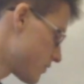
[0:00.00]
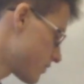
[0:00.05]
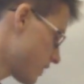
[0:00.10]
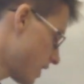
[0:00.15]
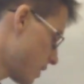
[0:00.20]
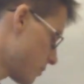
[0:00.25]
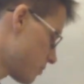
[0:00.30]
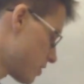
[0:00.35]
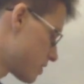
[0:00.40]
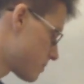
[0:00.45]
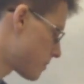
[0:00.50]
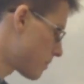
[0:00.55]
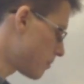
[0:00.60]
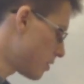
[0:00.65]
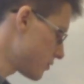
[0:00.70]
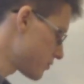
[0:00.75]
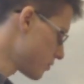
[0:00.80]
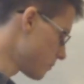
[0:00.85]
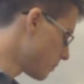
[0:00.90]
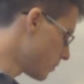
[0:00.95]
sideways, but I'm
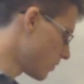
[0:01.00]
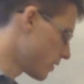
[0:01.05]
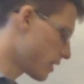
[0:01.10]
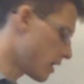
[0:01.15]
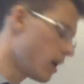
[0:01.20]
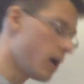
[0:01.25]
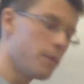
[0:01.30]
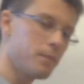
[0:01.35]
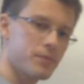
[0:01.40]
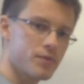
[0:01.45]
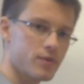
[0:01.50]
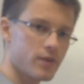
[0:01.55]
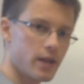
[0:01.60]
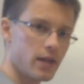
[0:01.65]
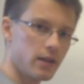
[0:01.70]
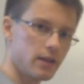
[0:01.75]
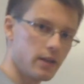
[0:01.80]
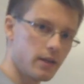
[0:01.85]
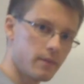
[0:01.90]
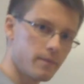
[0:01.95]
also pulling up
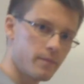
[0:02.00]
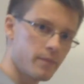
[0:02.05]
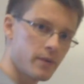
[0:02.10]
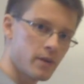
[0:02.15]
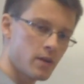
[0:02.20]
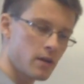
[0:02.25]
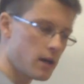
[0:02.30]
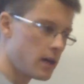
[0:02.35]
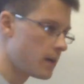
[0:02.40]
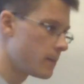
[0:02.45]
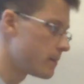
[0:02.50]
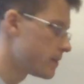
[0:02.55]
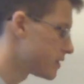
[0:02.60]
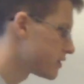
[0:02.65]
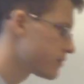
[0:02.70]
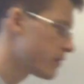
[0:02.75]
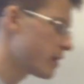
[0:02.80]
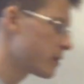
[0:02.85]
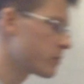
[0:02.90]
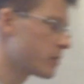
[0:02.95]
slightly.
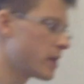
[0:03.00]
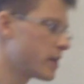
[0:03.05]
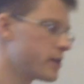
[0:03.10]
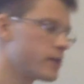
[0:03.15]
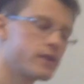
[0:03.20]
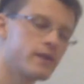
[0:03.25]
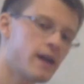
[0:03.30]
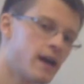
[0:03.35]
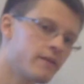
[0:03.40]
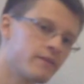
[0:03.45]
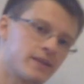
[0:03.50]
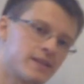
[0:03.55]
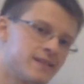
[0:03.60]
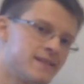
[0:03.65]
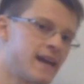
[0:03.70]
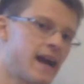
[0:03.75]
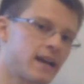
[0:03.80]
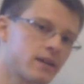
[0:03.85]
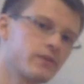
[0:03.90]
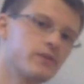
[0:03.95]
It's very rare you're going to have
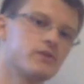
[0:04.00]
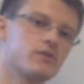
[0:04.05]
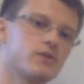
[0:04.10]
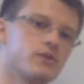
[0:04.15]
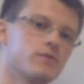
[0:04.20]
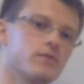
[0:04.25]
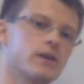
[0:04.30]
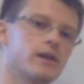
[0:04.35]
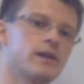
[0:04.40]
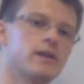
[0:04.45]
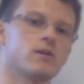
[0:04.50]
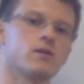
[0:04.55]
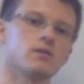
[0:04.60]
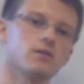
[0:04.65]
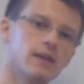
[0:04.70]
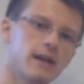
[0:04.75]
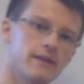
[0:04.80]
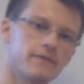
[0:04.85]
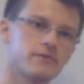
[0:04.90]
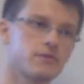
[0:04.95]
exactly to the right or
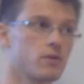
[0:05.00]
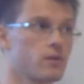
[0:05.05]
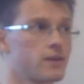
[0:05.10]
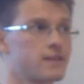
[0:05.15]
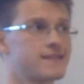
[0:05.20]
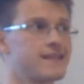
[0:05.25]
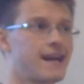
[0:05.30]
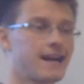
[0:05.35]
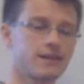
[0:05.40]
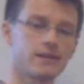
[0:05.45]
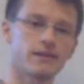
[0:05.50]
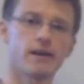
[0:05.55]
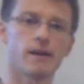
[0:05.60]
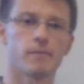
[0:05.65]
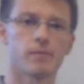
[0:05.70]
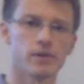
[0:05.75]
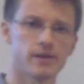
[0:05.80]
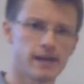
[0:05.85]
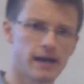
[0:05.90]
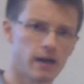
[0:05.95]
left or exactly
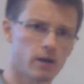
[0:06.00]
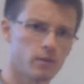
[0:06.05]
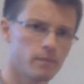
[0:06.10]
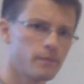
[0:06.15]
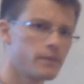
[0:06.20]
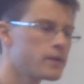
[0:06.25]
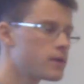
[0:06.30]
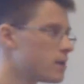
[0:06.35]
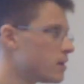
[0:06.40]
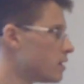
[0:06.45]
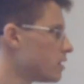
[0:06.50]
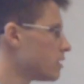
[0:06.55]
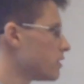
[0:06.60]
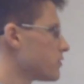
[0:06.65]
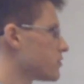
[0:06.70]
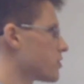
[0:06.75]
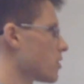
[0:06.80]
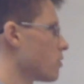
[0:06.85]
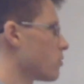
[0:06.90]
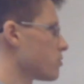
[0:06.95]
up or down.
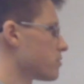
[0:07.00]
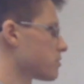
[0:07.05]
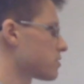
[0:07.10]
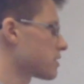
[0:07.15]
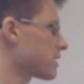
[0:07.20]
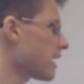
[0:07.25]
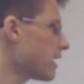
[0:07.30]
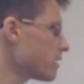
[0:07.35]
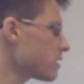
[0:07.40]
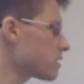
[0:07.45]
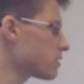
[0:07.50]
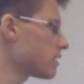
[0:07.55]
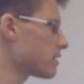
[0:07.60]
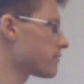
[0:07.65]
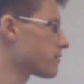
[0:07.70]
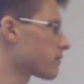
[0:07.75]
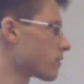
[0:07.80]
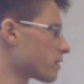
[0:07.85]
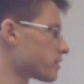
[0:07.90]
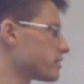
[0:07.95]
So to
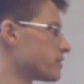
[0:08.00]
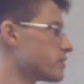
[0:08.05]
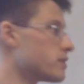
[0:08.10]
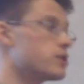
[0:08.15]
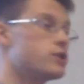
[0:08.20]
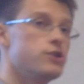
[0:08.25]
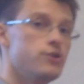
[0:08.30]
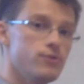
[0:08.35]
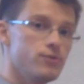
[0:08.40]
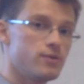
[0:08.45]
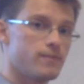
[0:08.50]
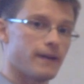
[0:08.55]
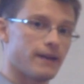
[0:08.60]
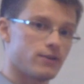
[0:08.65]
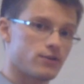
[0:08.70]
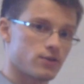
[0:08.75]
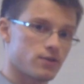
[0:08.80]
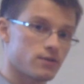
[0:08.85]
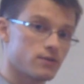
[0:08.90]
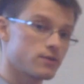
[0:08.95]
calculate forces in 2
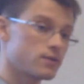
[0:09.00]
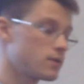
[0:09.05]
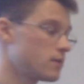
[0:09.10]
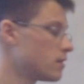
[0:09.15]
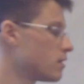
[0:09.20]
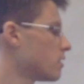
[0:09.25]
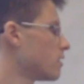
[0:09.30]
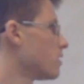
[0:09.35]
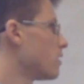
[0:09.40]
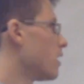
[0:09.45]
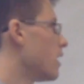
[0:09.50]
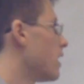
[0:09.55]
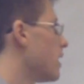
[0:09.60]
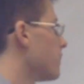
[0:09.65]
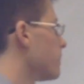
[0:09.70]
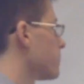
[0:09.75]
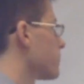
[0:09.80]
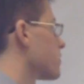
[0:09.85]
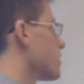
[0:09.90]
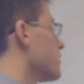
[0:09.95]
dimensions,
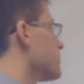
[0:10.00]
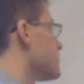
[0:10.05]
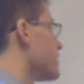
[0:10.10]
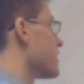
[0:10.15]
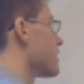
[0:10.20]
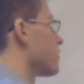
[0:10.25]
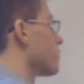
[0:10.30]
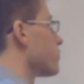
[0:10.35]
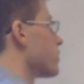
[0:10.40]
let's take a